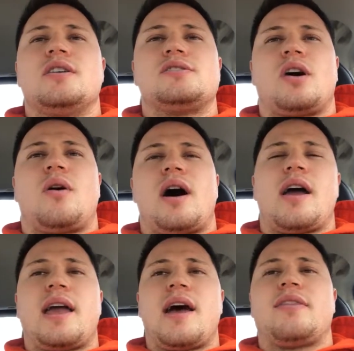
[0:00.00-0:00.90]
So
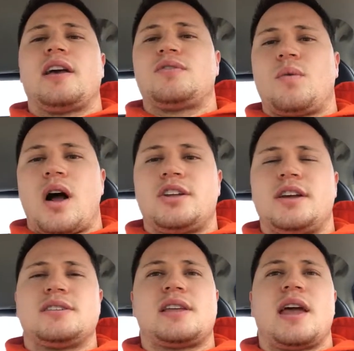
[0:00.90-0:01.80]
yeah, thanks for
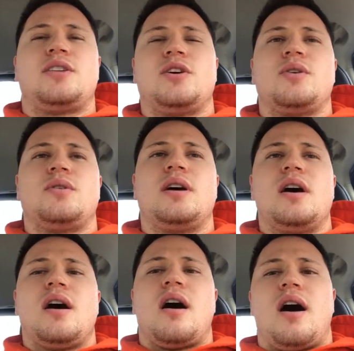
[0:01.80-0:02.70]
watching. Stay tuned.
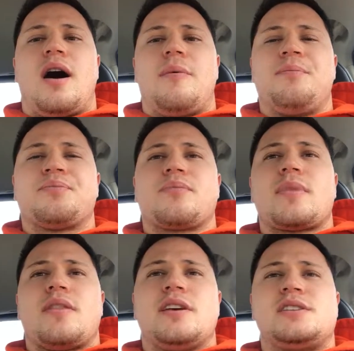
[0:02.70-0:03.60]

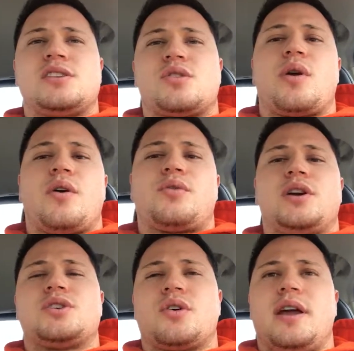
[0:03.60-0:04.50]
This is
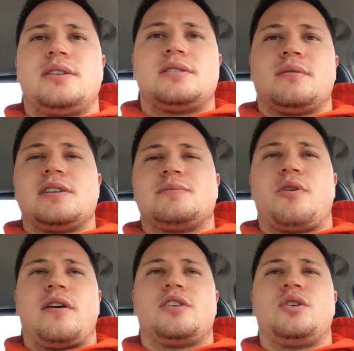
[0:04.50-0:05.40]
303 Streets. This is
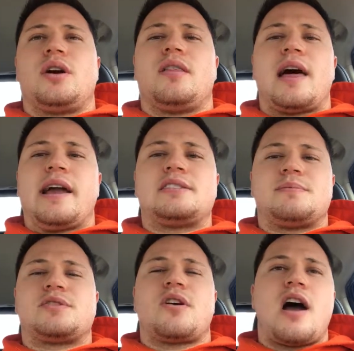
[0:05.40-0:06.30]
Brandon Lechuga. Like,
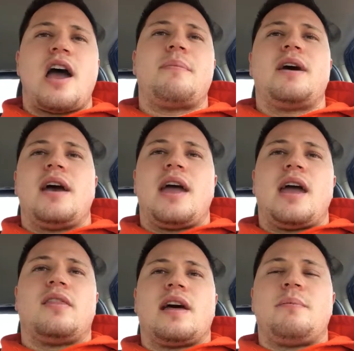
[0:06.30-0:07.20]
subscribe,
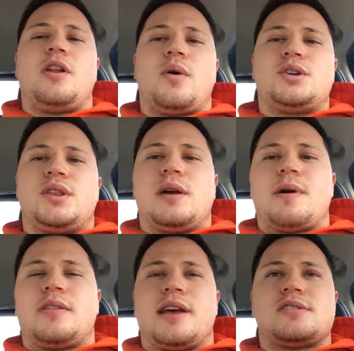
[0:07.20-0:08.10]
and let me know what you think
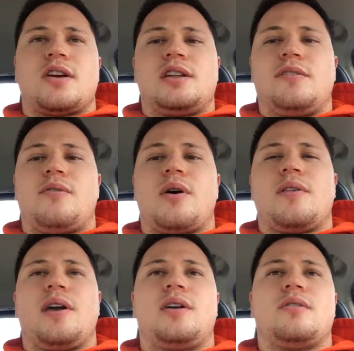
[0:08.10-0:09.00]
about the Srt-4.
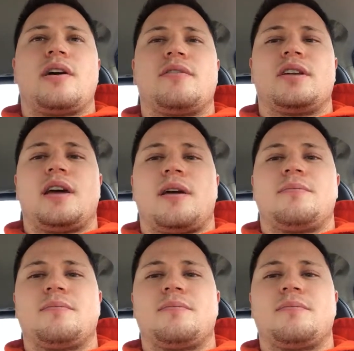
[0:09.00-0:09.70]
Thank you. Have a good day.